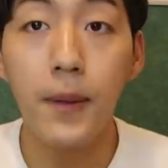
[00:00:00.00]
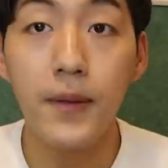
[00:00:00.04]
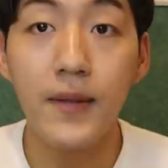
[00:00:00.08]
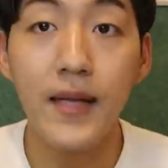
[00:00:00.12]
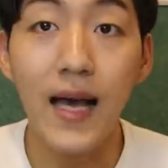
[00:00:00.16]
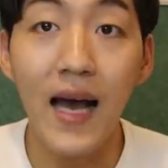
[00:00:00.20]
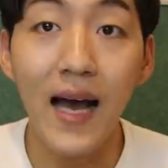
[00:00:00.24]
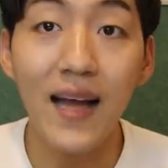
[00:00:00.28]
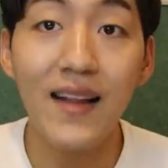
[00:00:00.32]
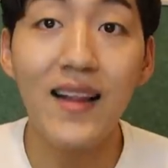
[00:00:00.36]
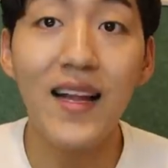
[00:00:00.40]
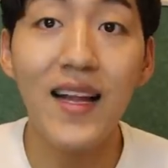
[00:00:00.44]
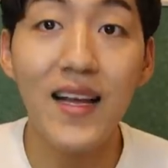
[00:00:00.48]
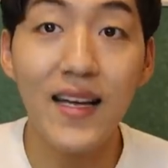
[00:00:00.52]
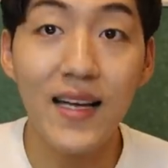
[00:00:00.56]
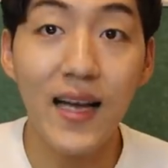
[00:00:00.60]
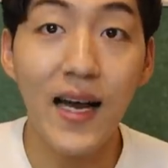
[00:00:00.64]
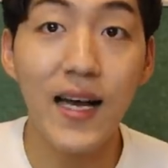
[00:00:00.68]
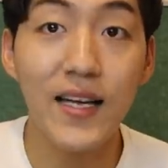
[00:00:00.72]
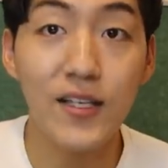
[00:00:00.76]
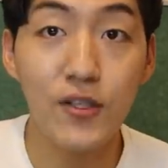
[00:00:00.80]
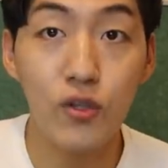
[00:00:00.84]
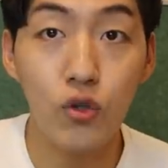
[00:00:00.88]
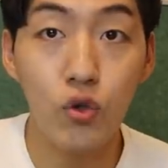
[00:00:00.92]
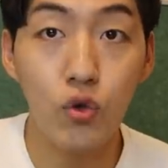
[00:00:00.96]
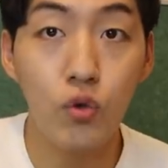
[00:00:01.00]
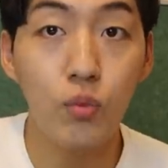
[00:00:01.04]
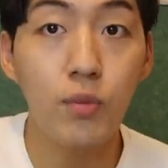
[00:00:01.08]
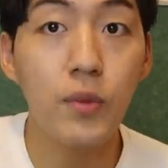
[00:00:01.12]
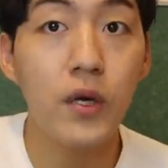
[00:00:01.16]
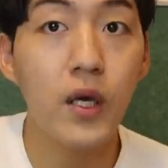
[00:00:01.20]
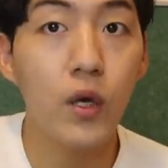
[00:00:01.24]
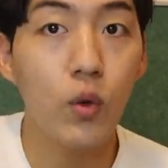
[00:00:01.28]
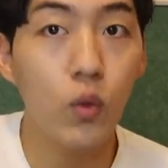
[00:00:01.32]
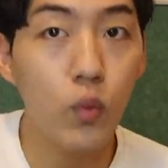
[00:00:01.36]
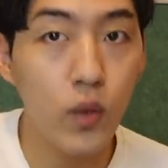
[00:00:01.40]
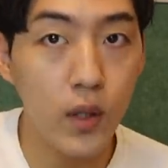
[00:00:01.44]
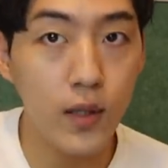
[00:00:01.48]
but Allah guides whom
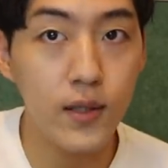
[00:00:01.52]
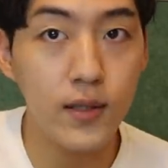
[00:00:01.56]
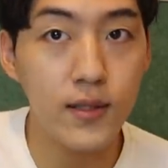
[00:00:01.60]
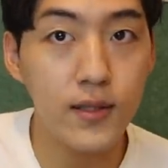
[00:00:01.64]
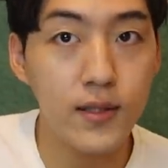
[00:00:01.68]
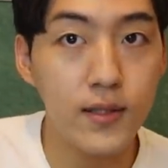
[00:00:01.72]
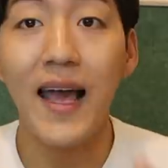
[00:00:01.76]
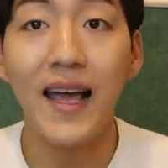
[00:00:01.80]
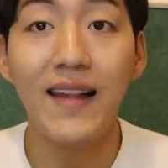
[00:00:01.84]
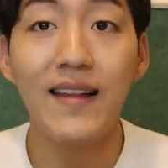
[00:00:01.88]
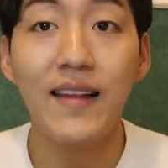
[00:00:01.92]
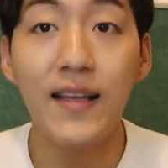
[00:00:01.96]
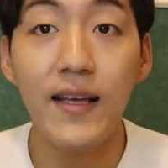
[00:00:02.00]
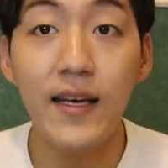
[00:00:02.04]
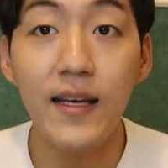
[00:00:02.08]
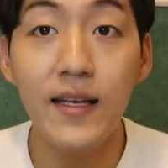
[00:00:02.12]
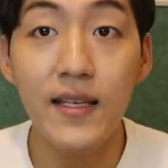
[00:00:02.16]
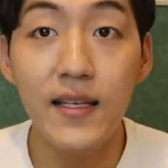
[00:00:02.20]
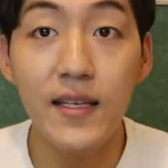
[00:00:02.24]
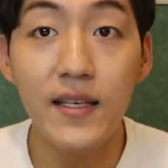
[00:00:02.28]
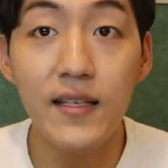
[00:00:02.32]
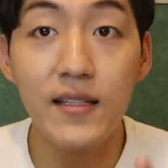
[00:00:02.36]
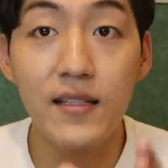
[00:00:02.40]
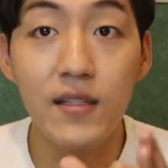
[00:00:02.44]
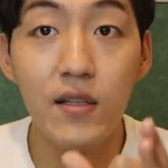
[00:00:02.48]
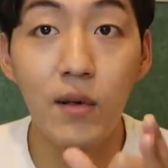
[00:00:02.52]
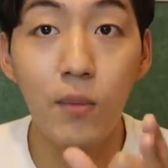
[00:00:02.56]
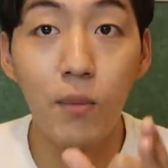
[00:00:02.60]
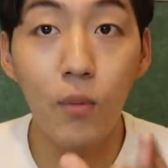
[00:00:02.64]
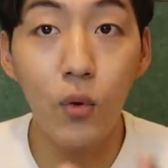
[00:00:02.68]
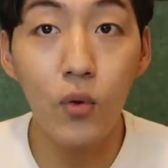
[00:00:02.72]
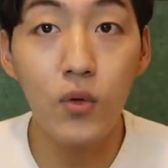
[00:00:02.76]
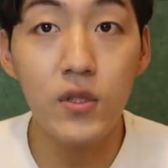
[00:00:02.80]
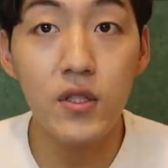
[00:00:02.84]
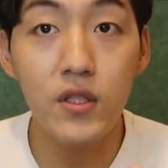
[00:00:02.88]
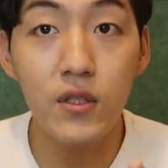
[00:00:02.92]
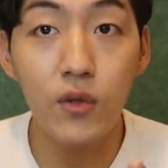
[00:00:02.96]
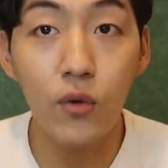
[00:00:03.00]
He wills, and He is the
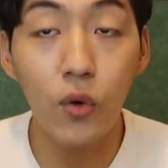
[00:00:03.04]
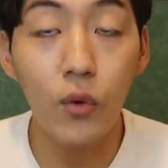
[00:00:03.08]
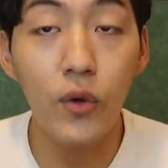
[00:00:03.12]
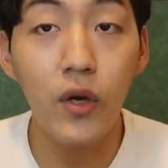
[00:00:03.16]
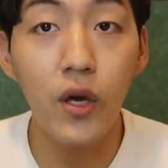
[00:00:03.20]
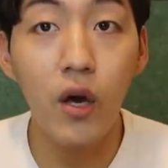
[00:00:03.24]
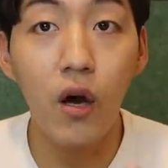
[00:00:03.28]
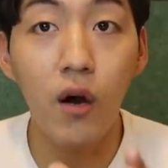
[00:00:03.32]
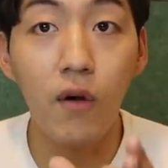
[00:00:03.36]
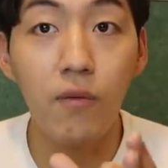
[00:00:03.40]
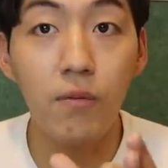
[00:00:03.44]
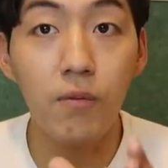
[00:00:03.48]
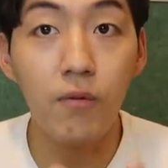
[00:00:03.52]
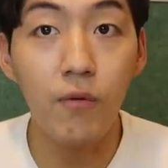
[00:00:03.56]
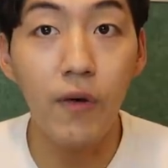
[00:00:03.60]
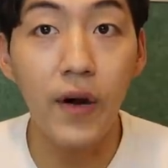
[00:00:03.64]
most knowing of